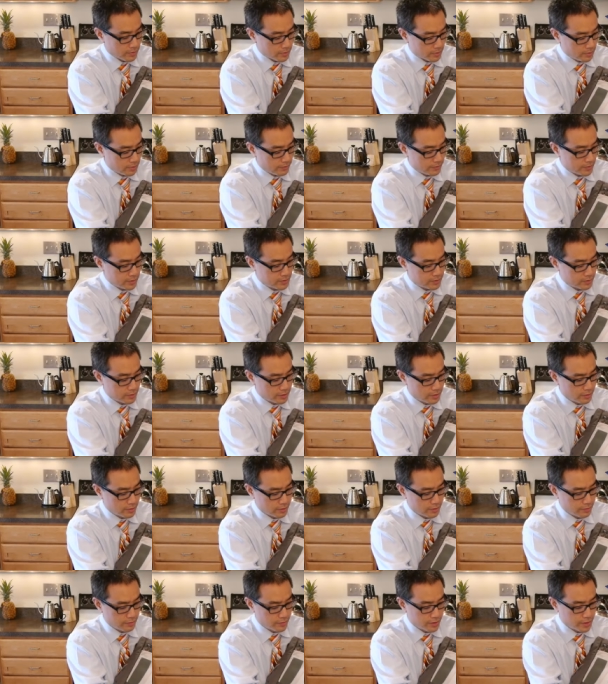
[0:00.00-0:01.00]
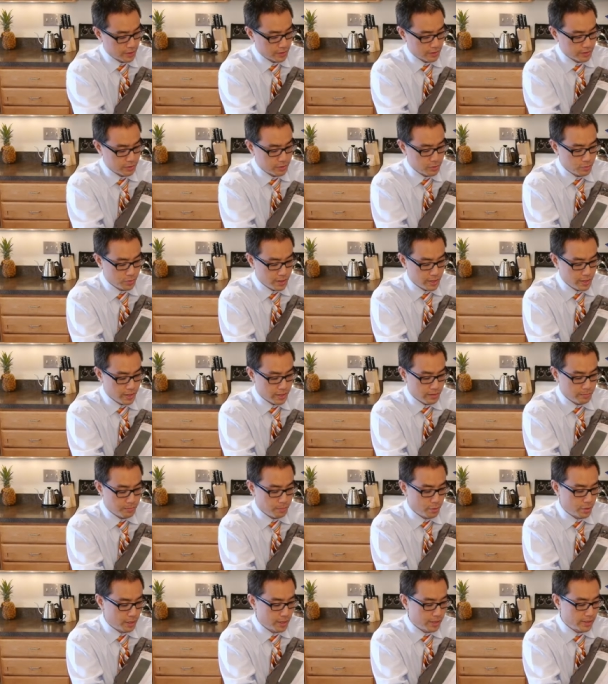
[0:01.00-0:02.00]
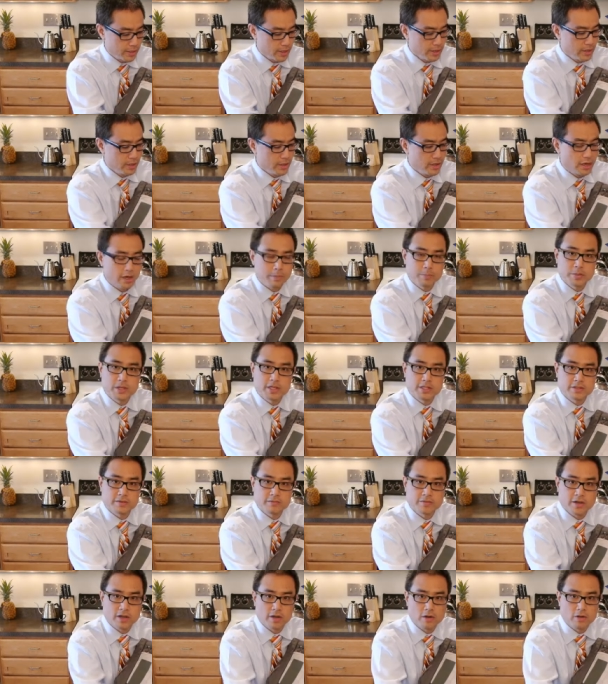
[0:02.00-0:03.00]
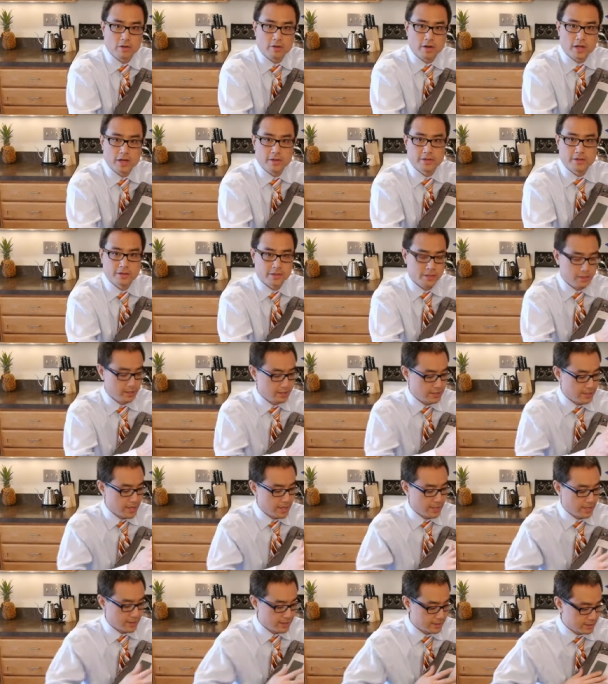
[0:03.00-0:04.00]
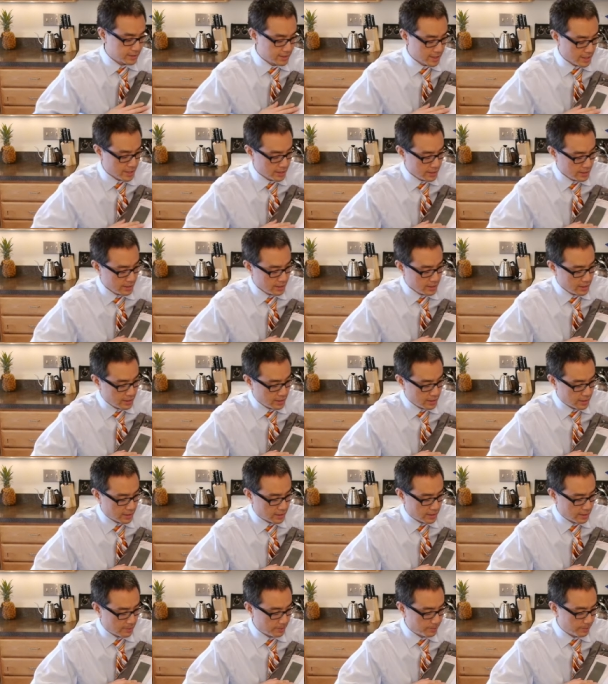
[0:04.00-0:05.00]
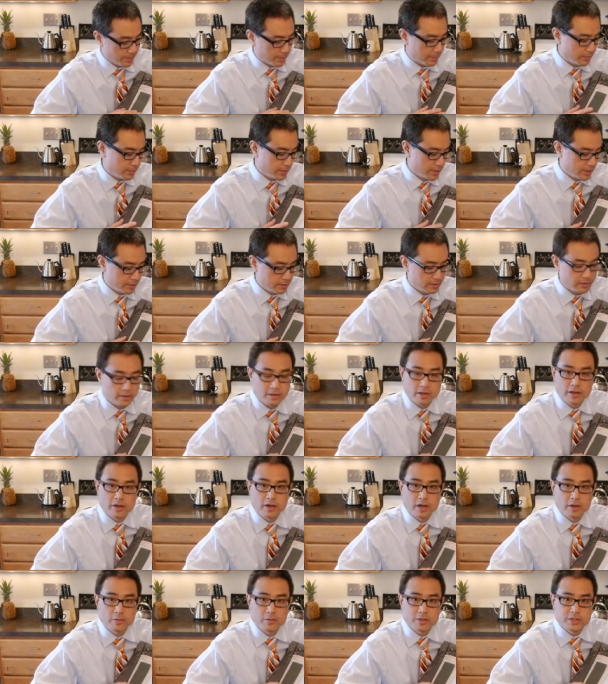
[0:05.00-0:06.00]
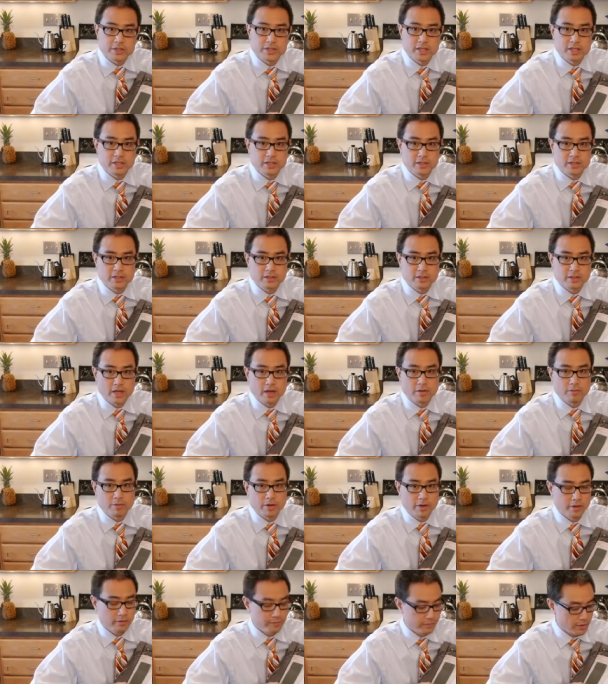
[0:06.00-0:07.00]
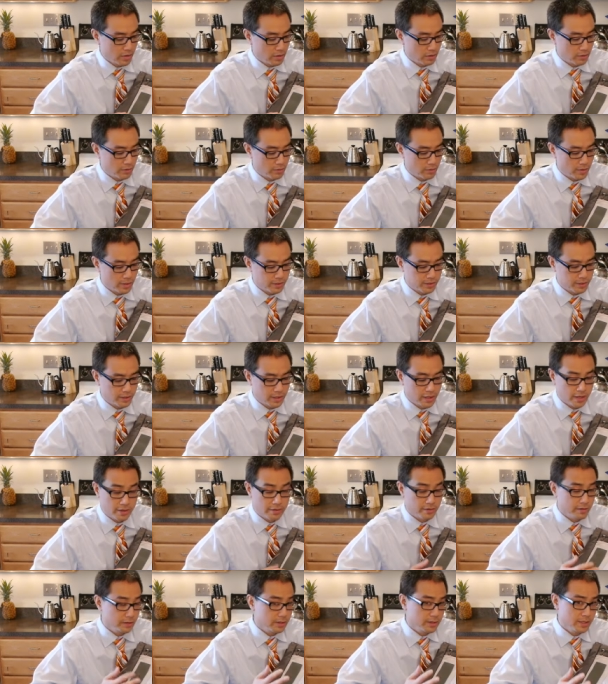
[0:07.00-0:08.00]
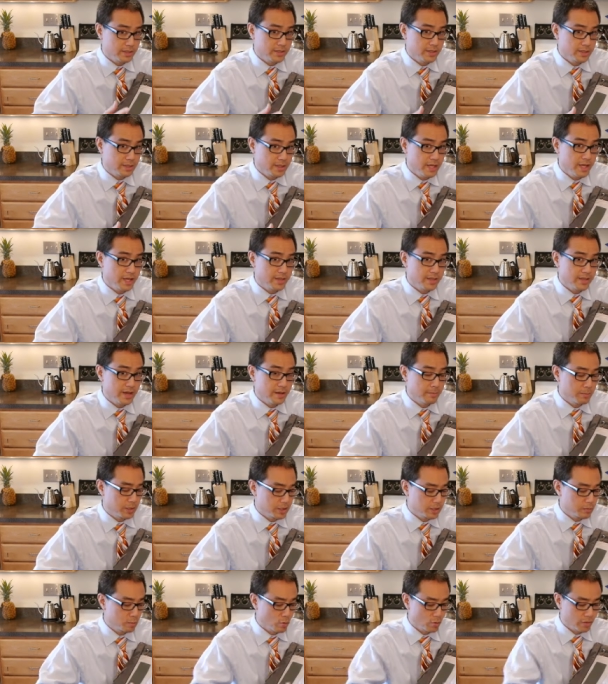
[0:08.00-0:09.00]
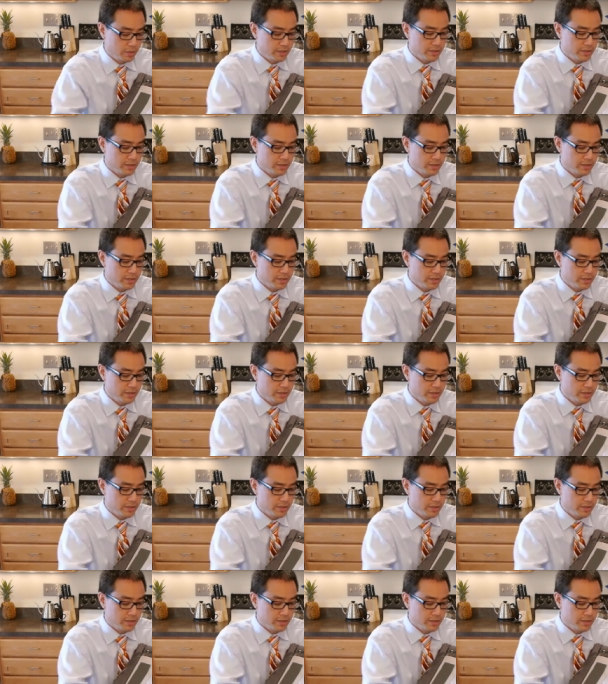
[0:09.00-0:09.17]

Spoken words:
videos, you can put a piece of Velcro on this to silence that. But you know, I wish they just got rid of Velcro altogether. It doesn't take that much more